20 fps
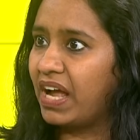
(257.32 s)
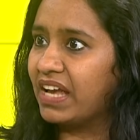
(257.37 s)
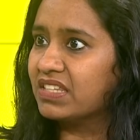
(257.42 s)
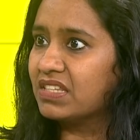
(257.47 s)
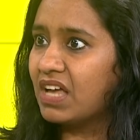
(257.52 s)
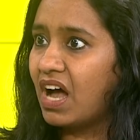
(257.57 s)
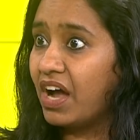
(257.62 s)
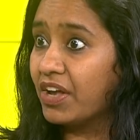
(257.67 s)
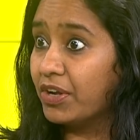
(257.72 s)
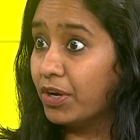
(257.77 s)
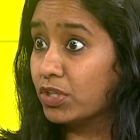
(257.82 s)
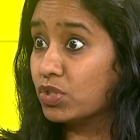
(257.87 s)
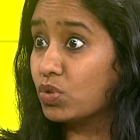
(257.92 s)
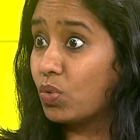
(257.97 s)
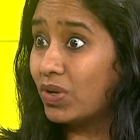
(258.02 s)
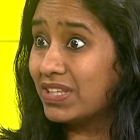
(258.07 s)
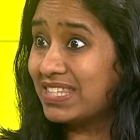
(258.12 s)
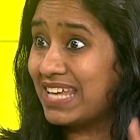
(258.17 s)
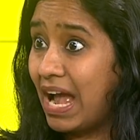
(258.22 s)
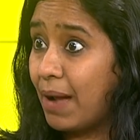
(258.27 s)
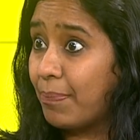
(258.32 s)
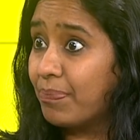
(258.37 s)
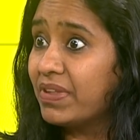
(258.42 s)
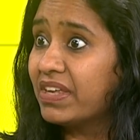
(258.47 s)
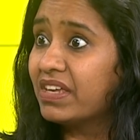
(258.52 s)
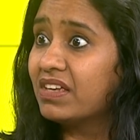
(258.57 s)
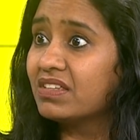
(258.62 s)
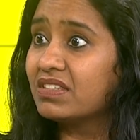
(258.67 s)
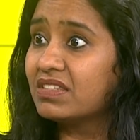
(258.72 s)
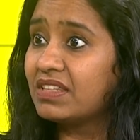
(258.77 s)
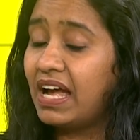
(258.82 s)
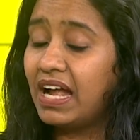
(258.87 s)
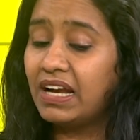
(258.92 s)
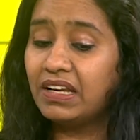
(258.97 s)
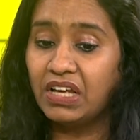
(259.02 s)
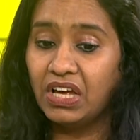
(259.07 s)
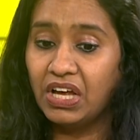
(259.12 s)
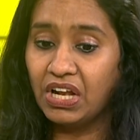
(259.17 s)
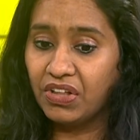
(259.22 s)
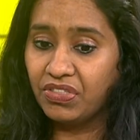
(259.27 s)
price higher. So what's happening is
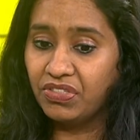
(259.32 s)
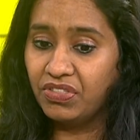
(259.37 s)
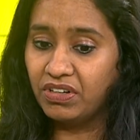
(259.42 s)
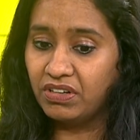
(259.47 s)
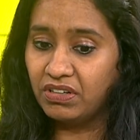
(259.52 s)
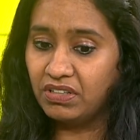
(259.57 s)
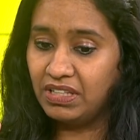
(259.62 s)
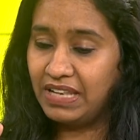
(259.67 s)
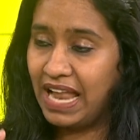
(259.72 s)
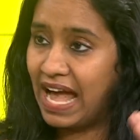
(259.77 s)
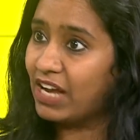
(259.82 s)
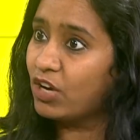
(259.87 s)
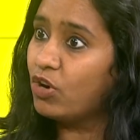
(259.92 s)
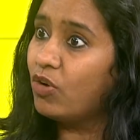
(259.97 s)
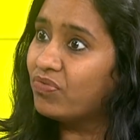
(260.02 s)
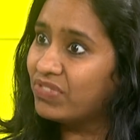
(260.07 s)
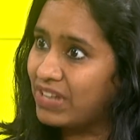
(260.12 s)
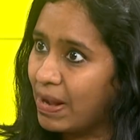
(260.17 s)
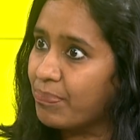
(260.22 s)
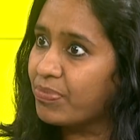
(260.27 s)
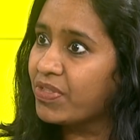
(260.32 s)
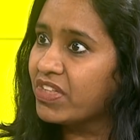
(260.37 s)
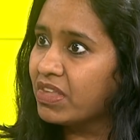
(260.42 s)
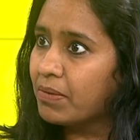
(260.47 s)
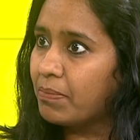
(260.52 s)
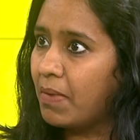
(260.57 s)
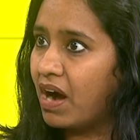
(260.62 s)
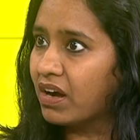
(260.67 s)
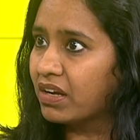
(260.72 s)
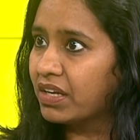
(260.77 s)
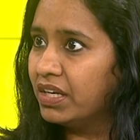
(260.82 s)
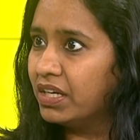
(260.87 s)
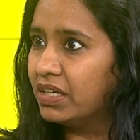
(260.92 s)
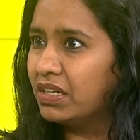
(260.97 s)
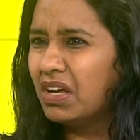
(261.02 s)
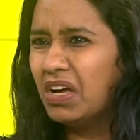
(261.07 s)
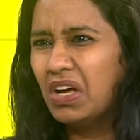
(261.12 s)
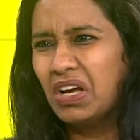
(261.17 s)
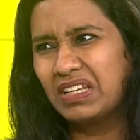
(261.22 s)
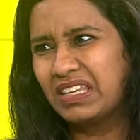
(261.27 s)
that the lack of depth in the
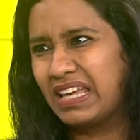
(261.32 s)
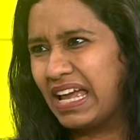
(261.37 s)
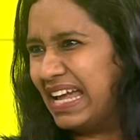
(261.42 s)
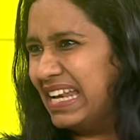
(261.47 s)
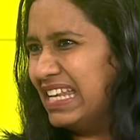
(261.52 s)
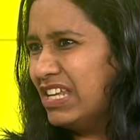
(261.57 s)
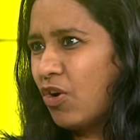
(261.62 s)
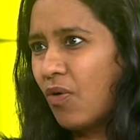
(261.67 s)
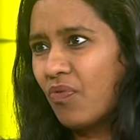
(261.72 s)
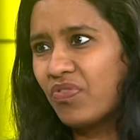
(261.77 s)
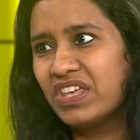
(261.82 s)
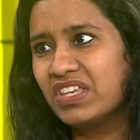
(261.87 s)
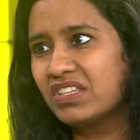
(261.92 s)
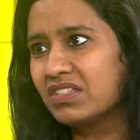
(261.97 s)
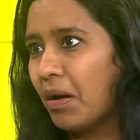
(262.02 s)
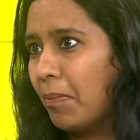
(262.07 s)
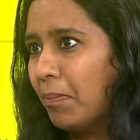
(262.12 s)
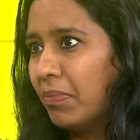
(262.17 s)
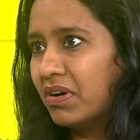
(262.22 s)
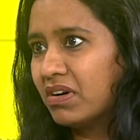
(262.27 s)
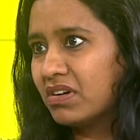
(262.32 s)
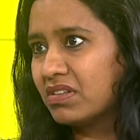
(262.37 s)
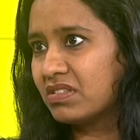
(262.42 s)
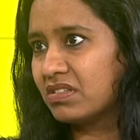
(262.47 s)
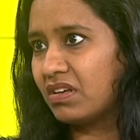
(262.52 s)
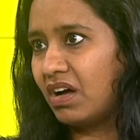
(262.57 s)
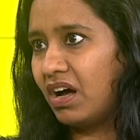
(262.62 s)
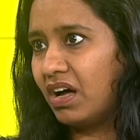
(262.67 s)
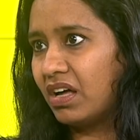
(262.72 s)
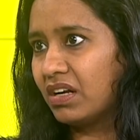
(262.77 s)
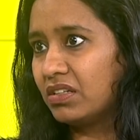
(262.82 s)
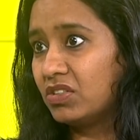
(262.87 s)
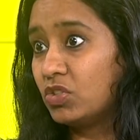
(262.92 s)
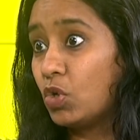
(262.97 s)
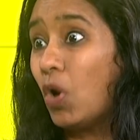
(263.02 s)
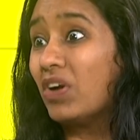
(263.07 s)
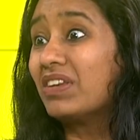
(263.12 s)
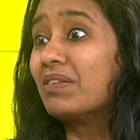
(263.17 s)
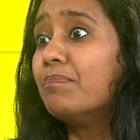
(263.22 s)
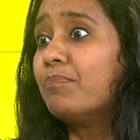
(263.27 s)
market, any of these numbers are
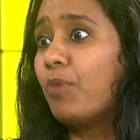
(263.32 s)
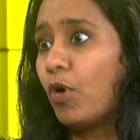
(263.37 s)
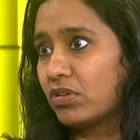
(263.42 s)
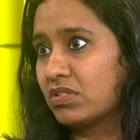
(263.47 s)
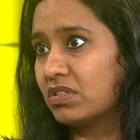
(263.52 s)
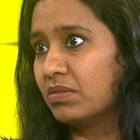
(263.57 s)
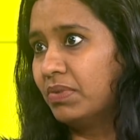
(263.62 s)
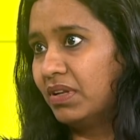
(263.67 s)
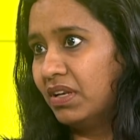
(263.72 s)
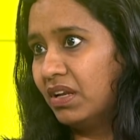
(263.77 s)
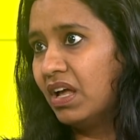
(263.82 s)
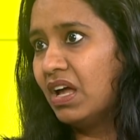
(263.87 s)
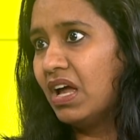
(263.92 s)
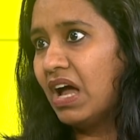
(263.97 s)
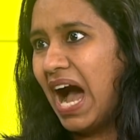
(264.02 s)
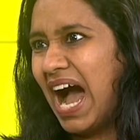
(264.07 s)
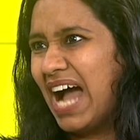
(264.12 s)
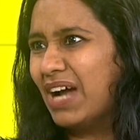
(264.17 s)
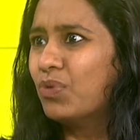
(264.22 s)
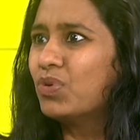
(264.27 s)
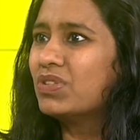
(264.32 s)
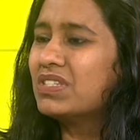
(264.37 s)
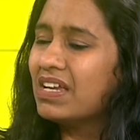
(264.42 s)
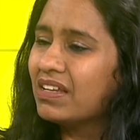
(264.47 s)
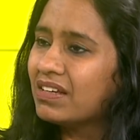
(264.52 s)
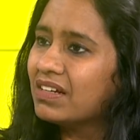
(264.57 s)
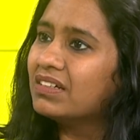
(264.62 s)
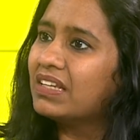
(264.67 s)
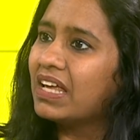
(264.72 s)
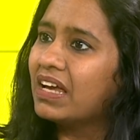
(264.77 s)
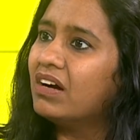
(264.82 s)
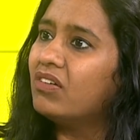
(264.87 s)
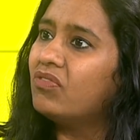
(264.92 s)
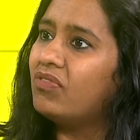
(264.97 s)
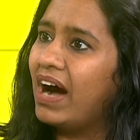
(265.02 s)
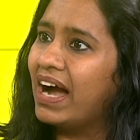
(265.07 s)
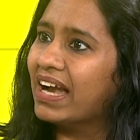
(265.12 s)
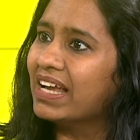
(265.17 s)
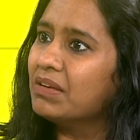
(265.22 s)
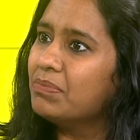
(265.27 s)
not impossible. I would say it will take a
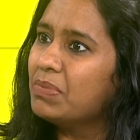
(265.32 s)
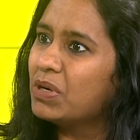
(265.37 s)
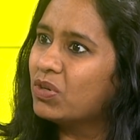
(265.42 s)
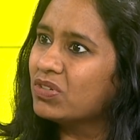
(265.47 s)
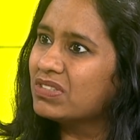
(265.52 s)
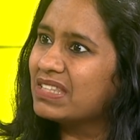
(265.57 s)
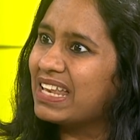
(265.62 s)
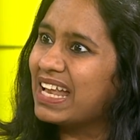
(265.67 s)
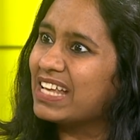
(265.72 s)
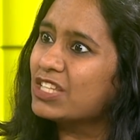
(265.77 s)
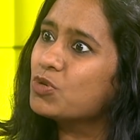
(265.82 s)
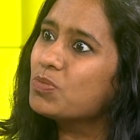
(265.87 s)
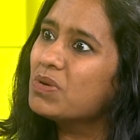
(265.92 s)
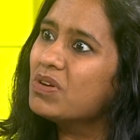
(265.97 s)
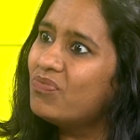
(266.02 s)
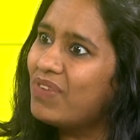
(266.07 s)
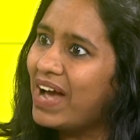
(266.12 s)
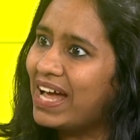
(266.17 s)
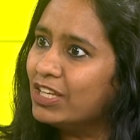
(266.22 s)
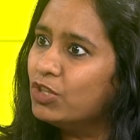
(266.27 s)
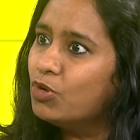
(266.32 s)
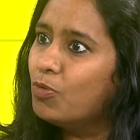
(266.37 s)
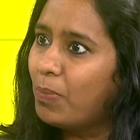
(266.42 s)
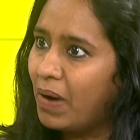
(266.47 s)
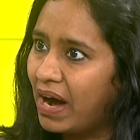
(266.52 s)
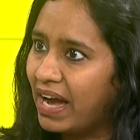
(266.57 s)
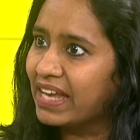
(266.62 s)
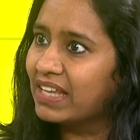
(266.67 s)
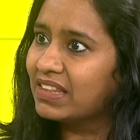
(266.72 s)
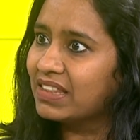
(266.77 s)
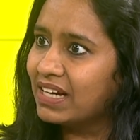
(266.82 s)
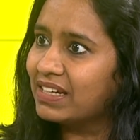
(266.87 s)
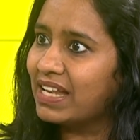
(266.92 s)
while because there has to be value buying